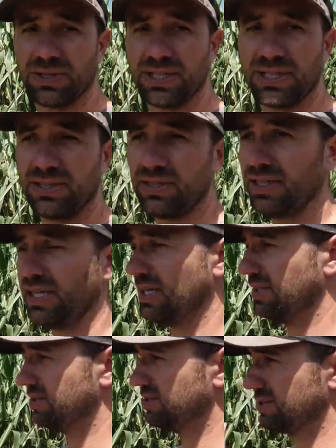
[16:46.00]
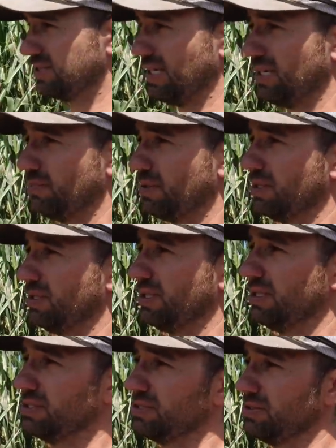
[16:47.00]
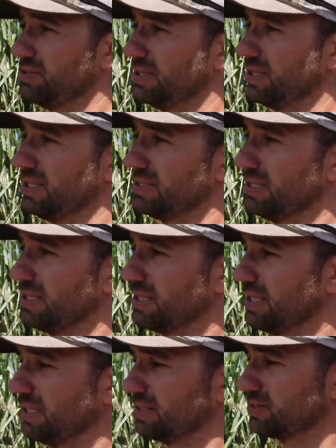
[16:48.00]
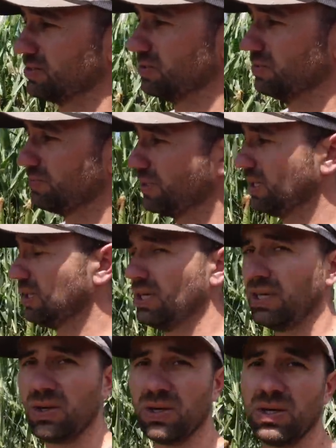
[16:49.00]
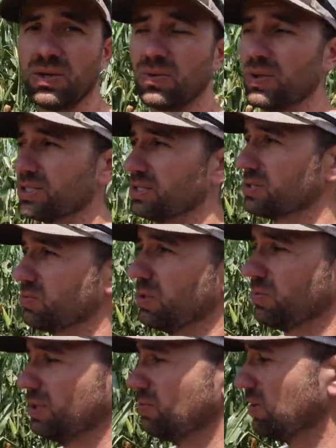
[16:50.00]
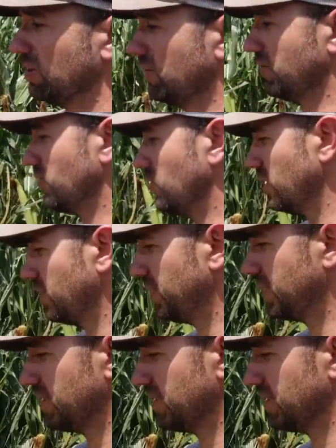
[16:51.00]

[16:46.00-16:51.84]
will deteriorate and just standability issues and things like that. So, which is what we want to avoid,